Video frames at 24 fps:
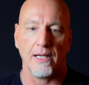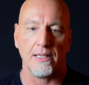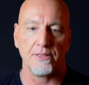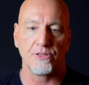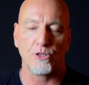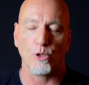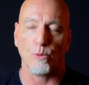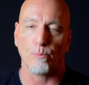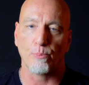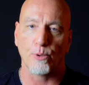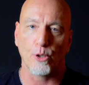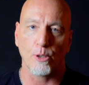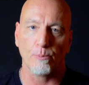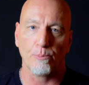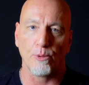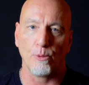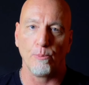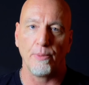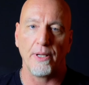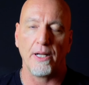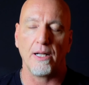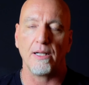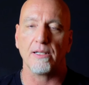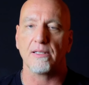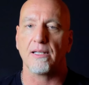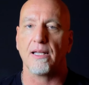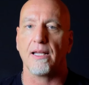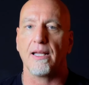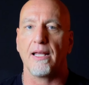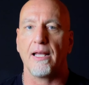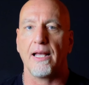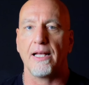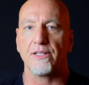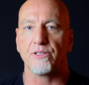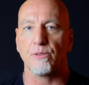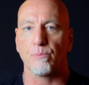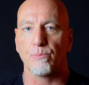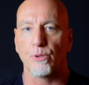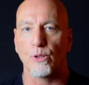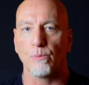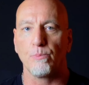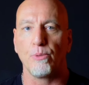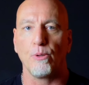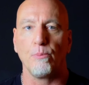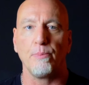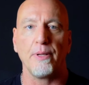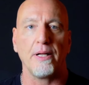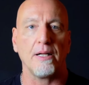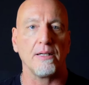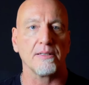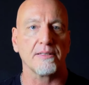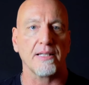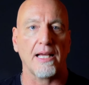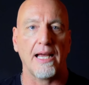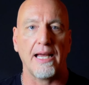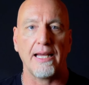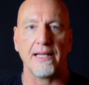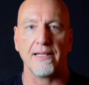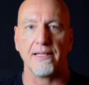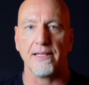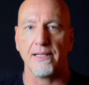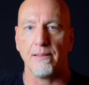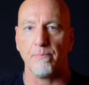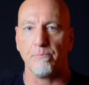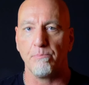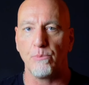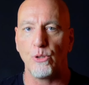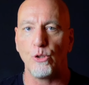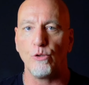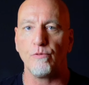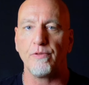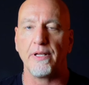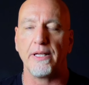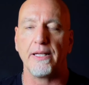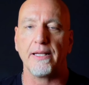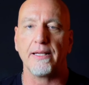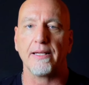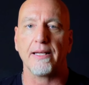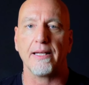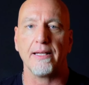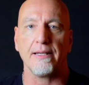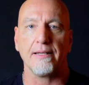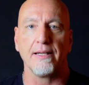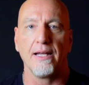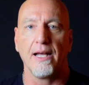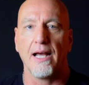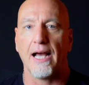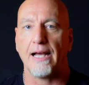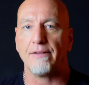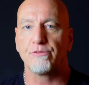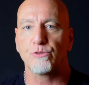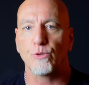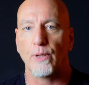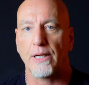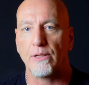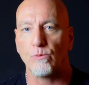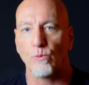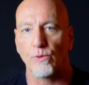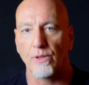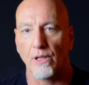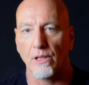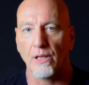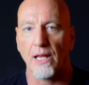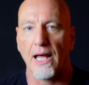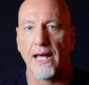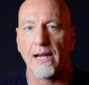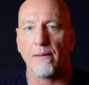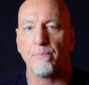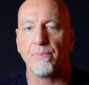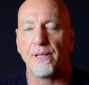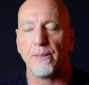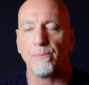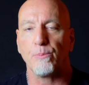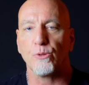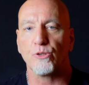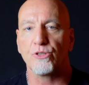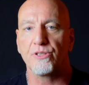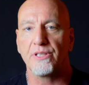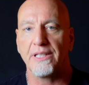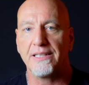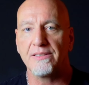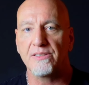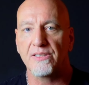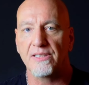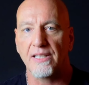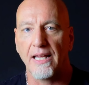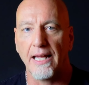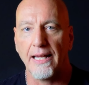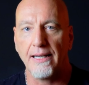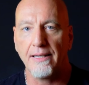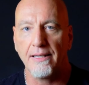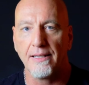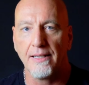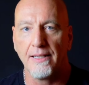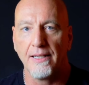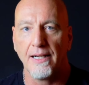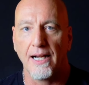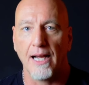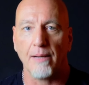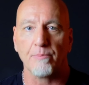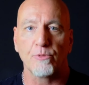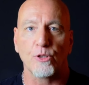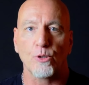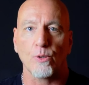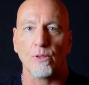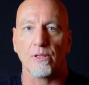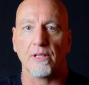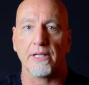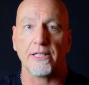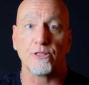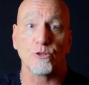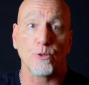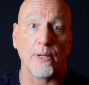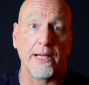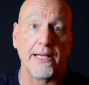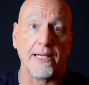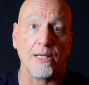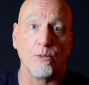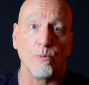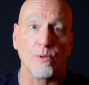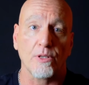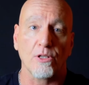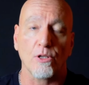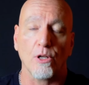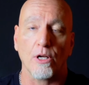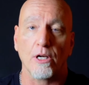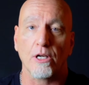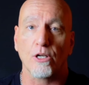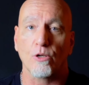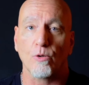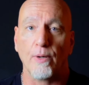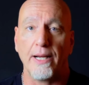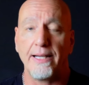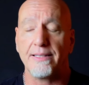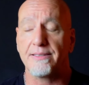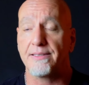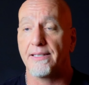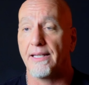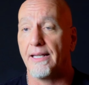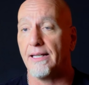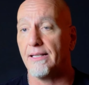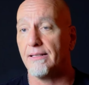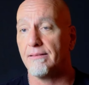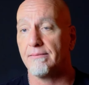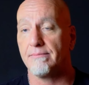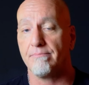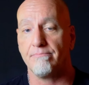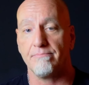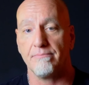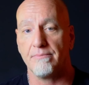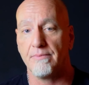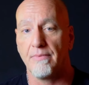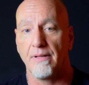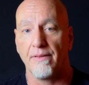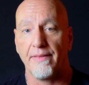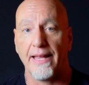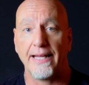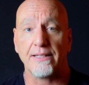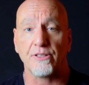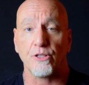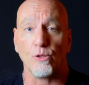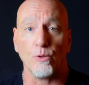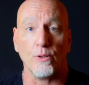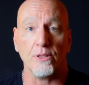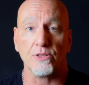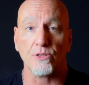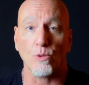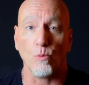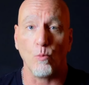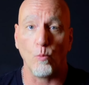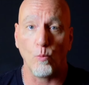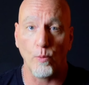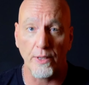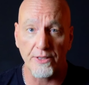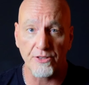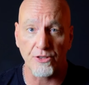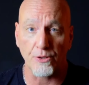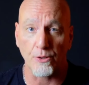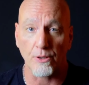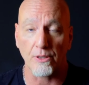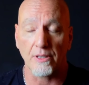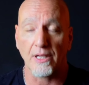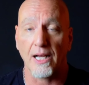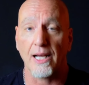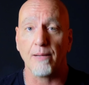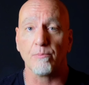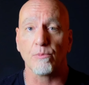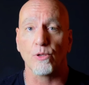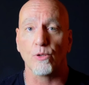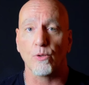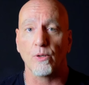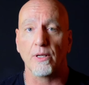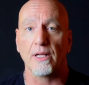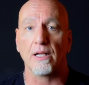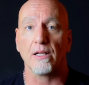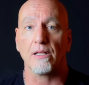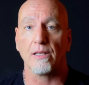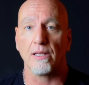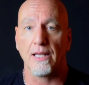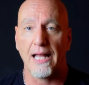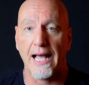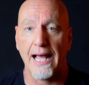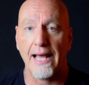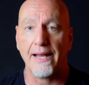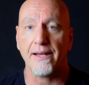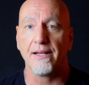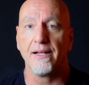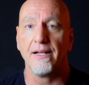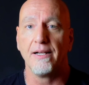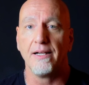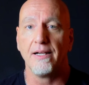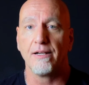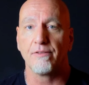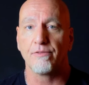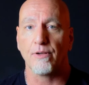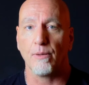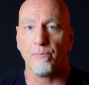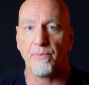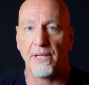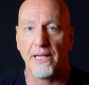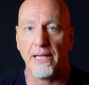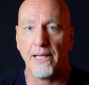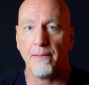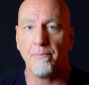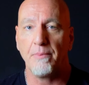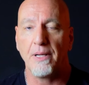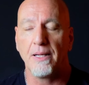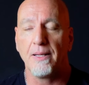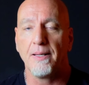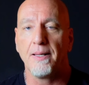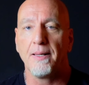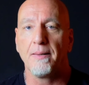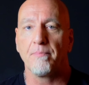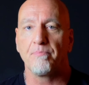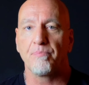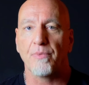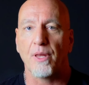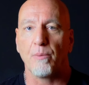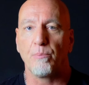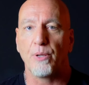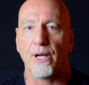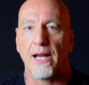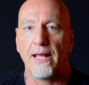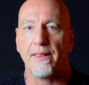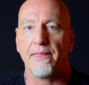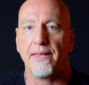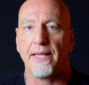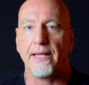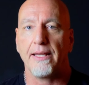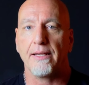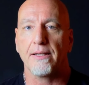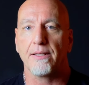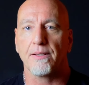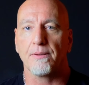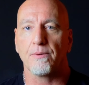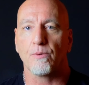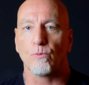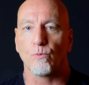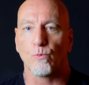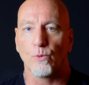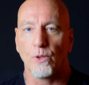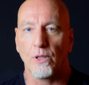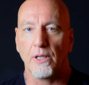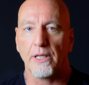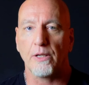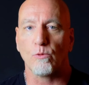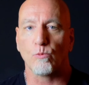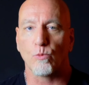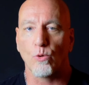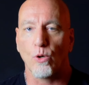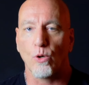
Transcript: until purple belt. As a purple belt, I ended up moving, and I've trained with a lot of people since then. I'm currently training with Clark Gracie, and that dude is a wizard. I'm learning a lot from him. But I think really